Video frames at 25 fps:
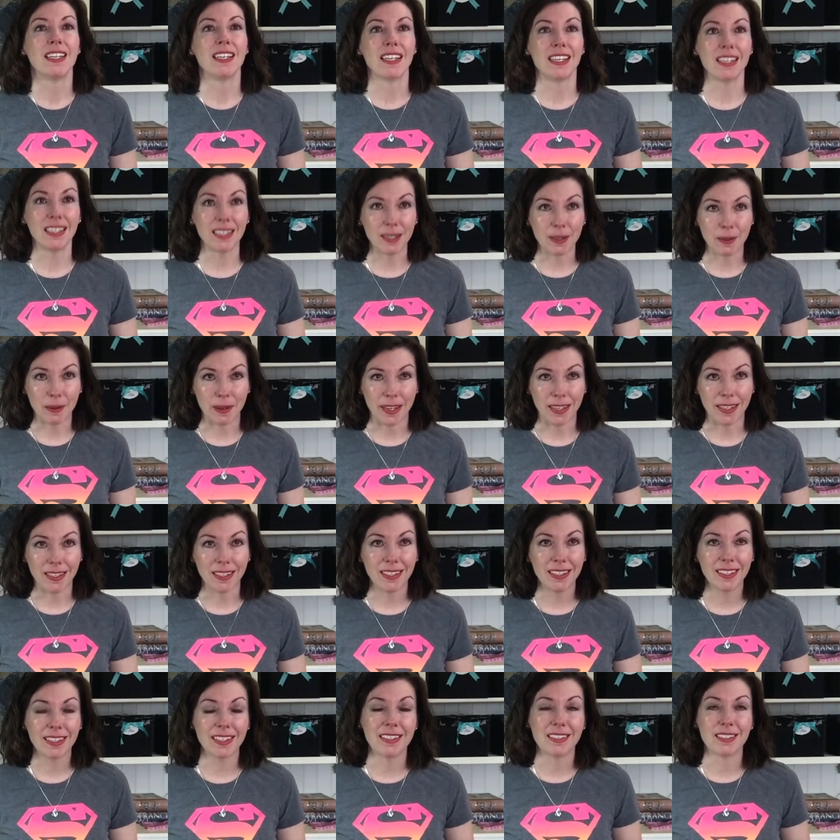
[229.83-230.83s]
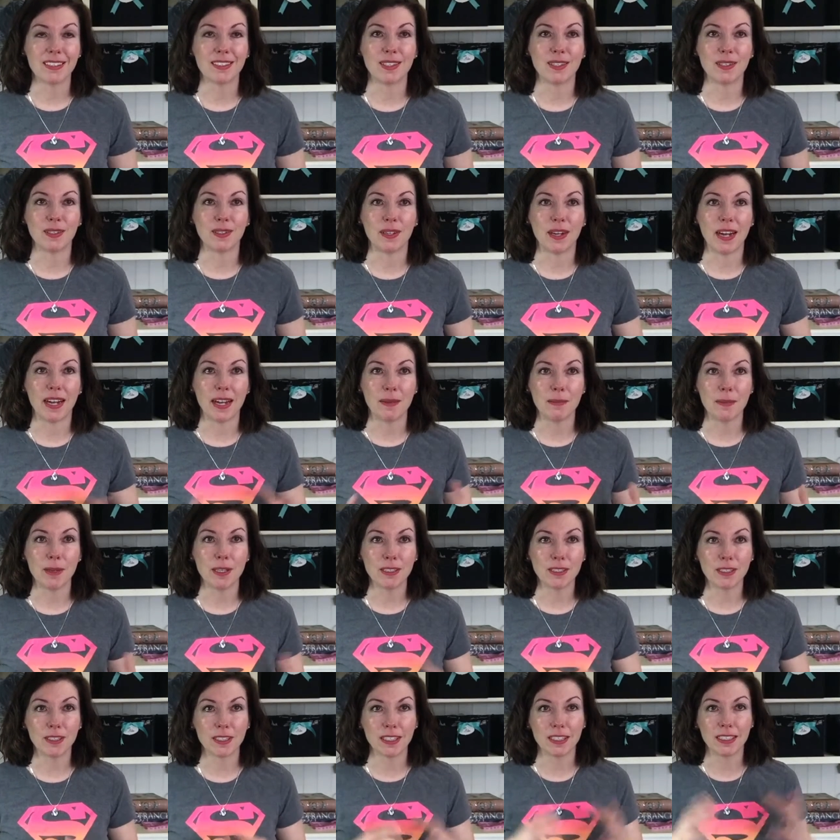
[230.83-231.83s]
Anyway, so I'm
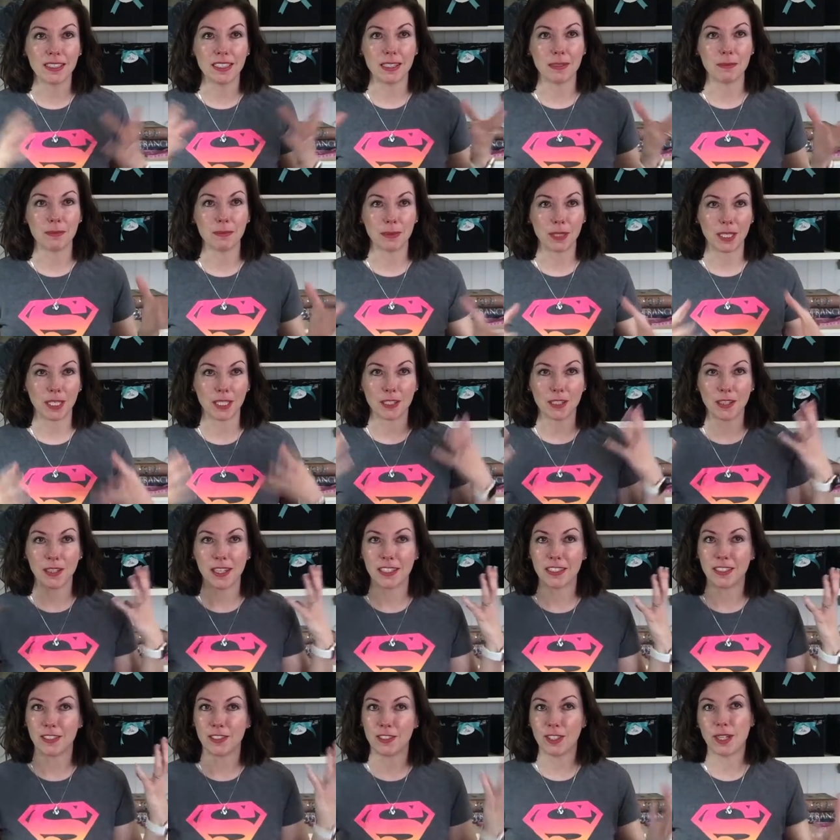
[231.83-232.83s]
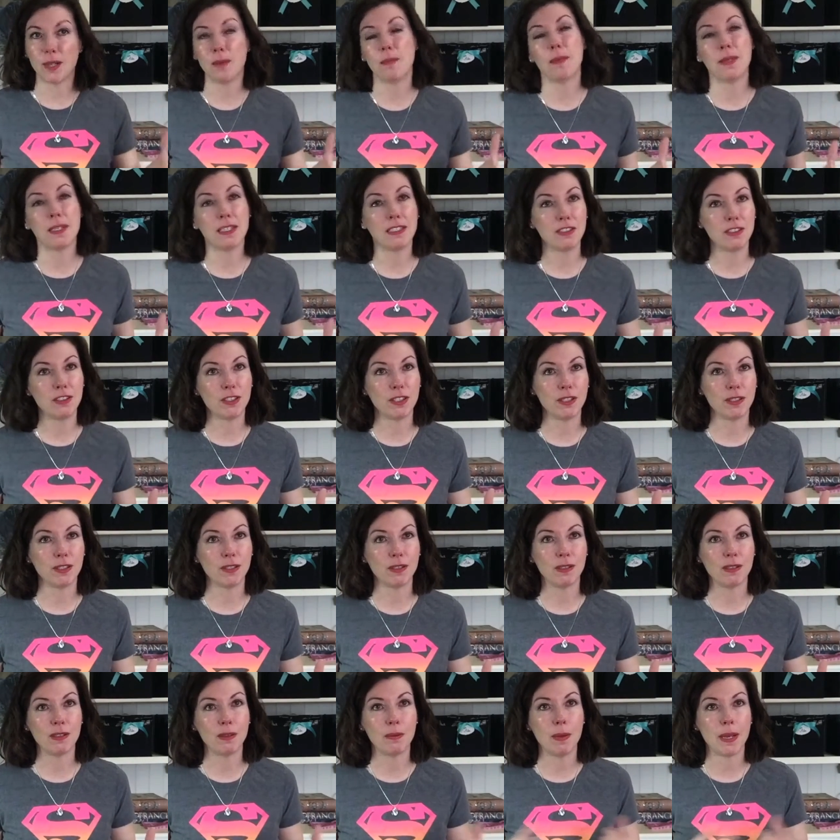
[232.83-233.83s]
gonna go ahead and jump
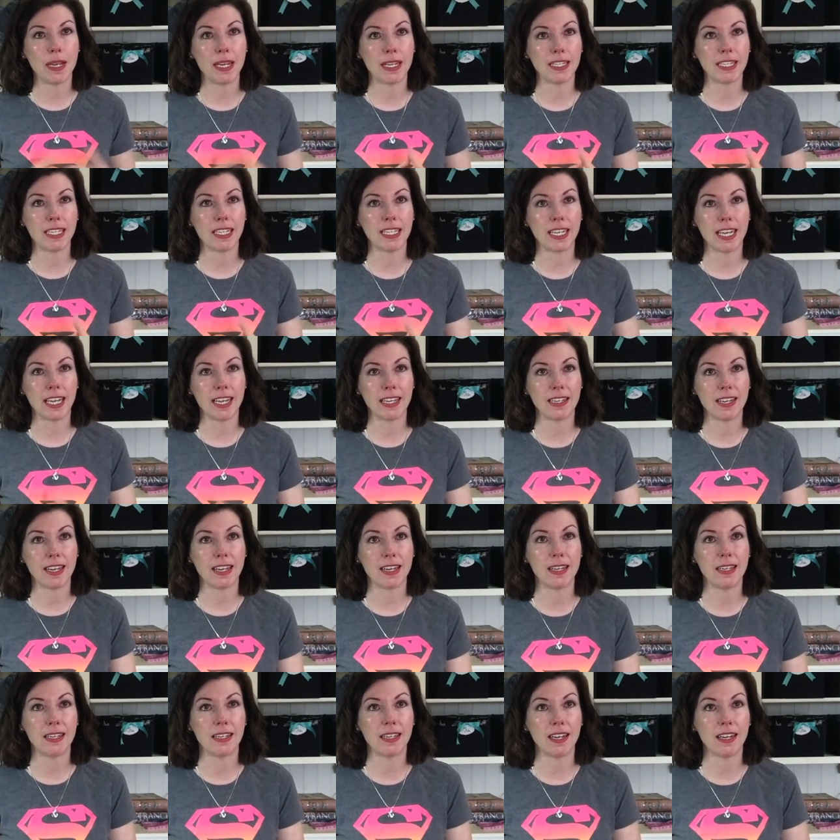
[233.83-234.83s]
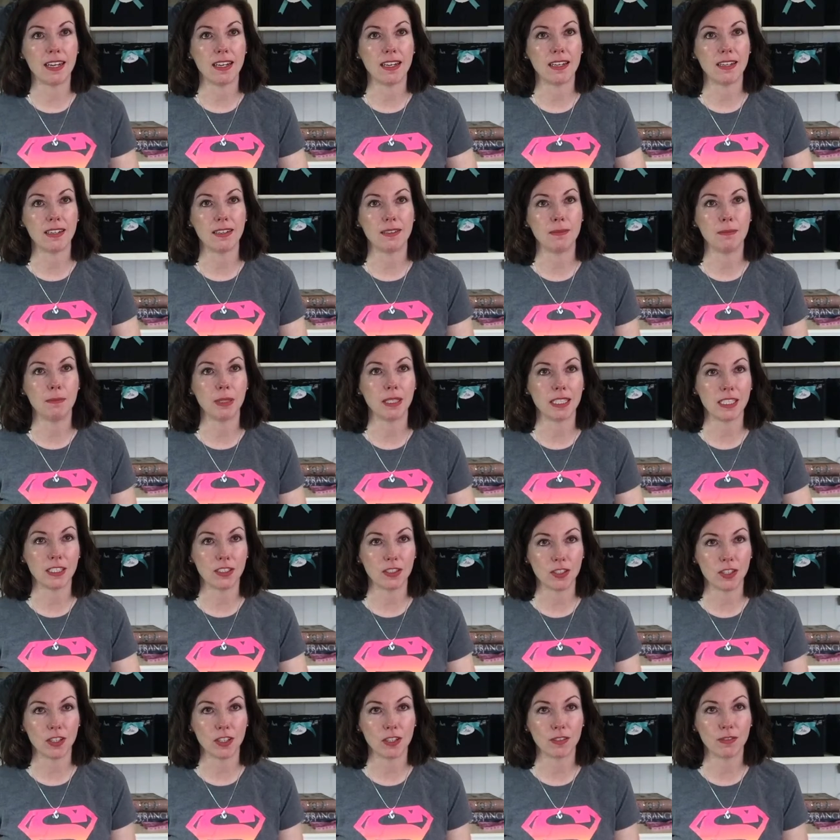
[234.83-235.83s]
into painting canine
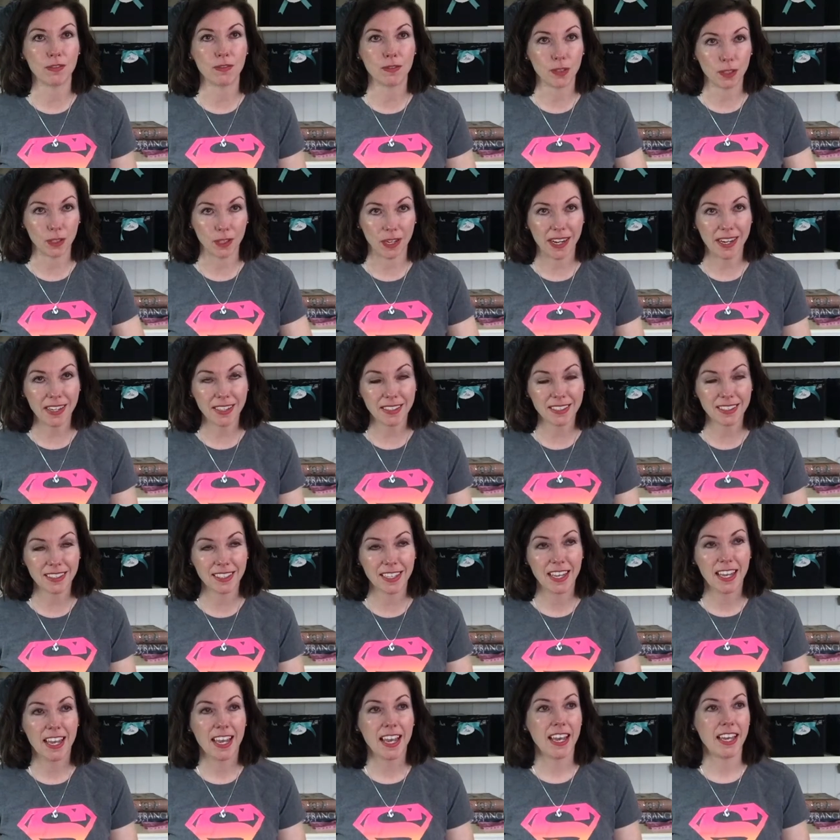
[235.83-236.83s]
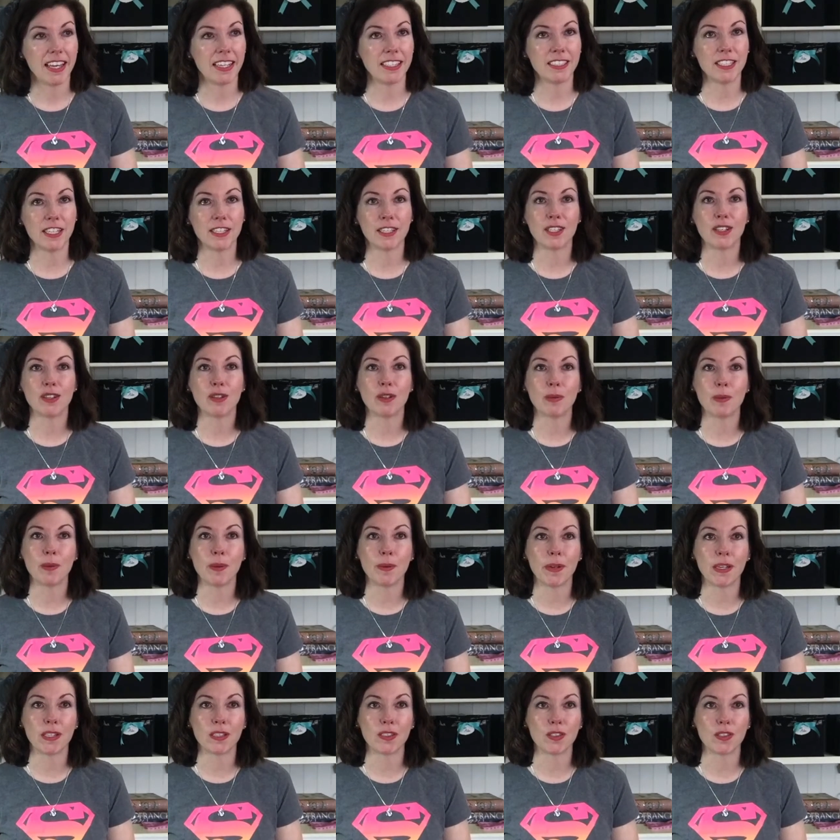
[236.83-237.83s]
police dog Furax and tell you a little
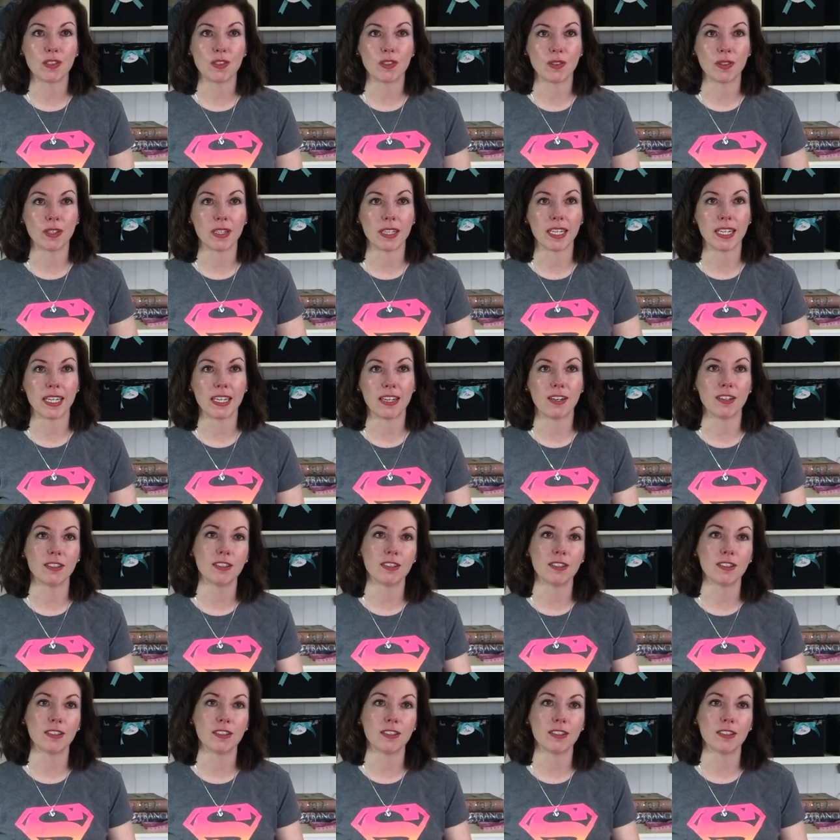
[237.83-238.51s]
bit about his story.